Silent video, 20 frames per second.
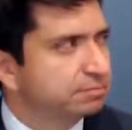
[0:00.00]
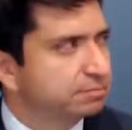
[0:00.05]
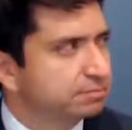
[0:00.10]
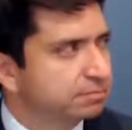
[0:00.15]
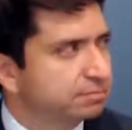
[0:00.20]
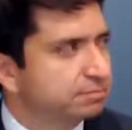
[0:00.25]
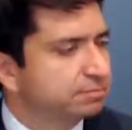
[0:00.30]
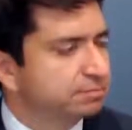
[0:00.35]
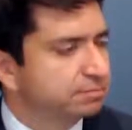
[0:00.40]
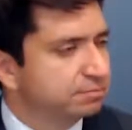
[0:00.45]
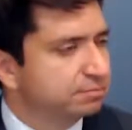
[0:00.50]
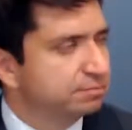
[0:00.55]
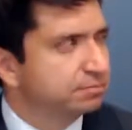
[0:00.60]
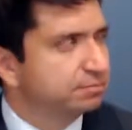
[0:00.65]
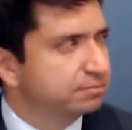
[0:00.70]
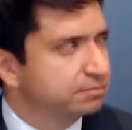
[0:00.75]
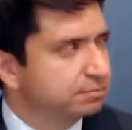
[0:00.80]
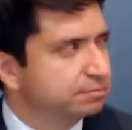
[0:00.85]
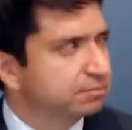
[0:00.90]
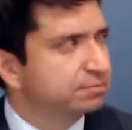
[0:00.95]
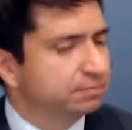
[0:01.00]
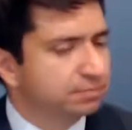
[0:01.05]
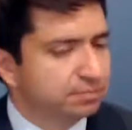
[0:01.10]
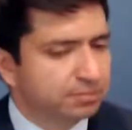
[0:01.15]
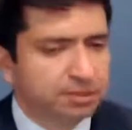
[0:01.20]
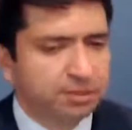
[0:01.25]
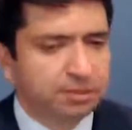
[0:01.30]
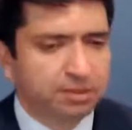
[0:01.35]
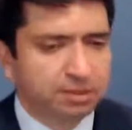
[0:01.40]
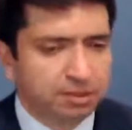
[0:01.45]

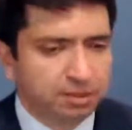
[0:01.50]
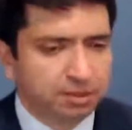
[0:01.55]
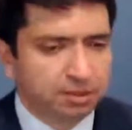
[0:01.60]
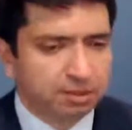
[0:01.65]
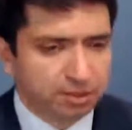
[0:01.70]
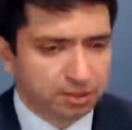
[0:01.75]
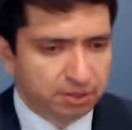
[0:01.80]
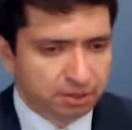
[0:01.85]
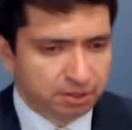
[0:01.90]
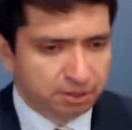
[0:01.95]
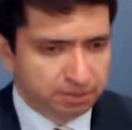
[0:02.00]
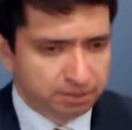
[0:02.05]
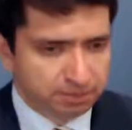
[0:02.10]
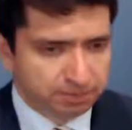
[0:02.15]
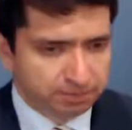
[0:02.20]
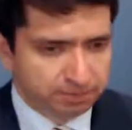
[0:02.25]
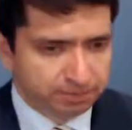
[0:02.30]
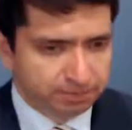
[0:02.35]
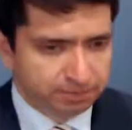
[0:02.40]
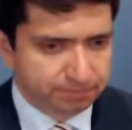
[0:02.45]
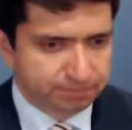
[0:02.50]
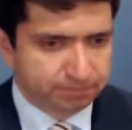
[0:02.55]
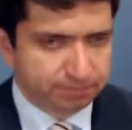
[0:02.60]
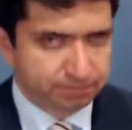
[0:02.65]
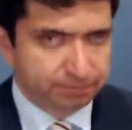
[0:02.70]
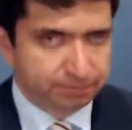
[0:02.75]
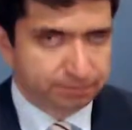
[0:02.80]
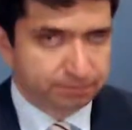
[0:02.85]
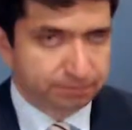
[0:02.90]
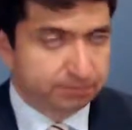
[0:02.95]
(not speaking)